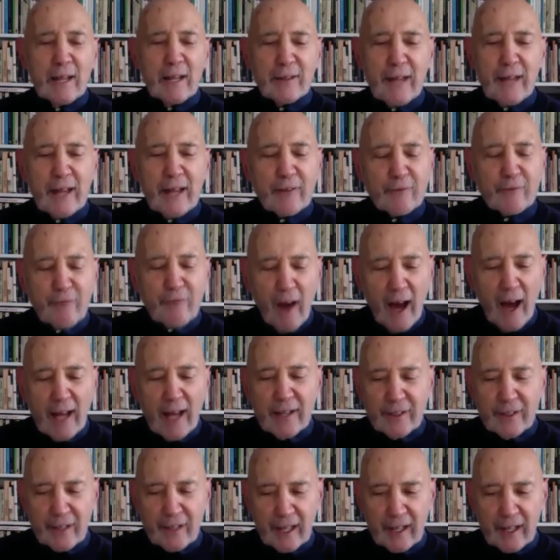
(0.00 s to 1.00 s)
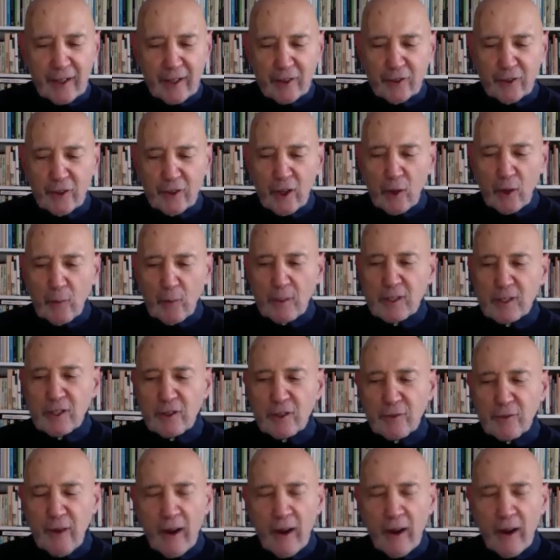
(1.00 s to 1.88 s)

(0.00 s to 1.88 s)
their findings, which is